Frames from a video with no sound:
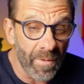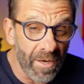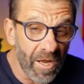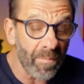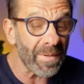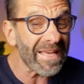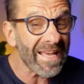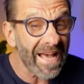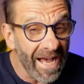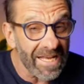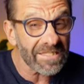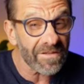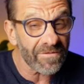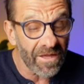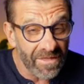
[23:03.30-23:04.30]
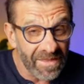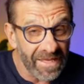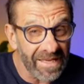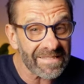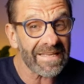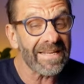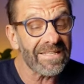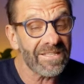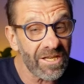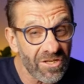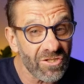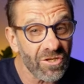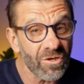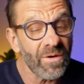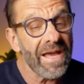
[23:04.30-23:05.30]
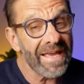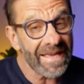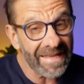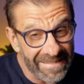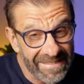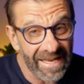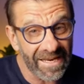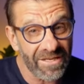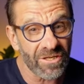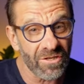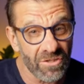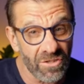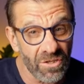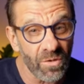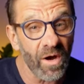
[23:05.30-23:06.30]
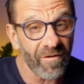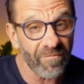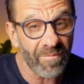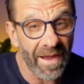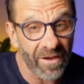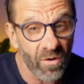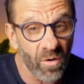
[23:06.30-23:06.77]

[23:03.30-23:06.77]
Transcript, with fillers: up and up because of the things I teach you in section two of my